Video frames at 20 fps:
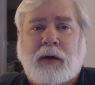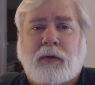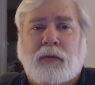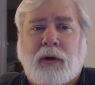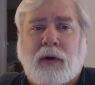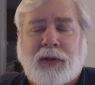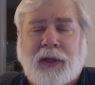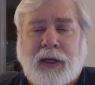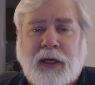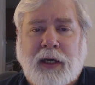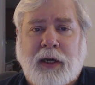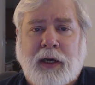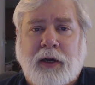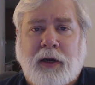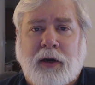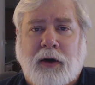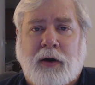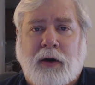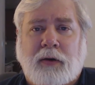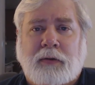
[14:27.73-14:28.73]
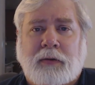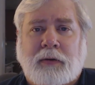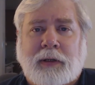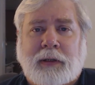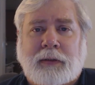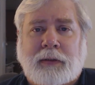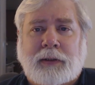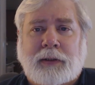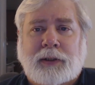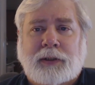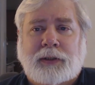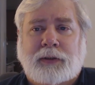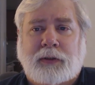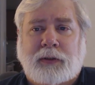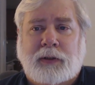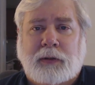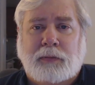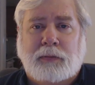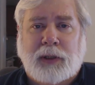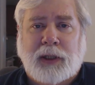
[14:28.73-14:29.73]
where they can go to
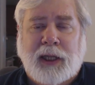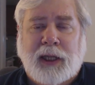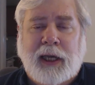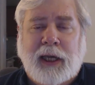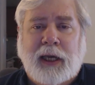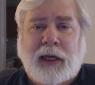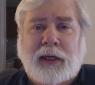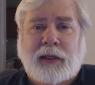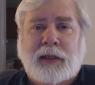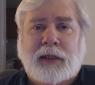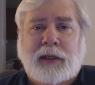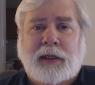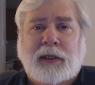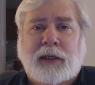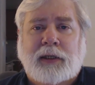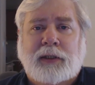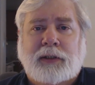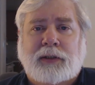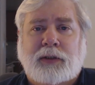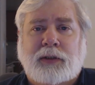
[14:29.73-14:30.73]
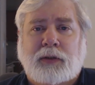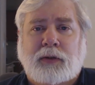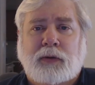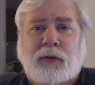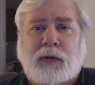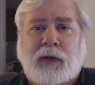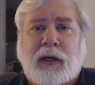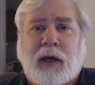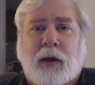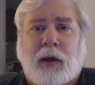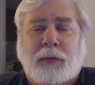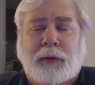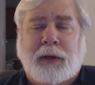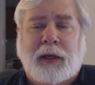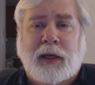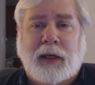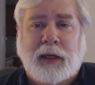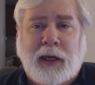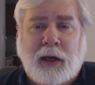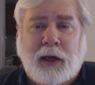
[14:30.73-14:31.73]
complain, to help
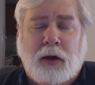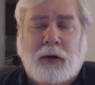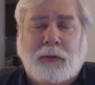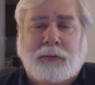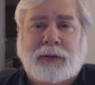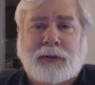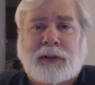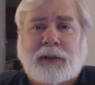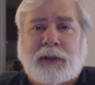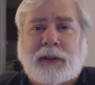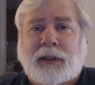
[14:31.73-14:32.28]
get help,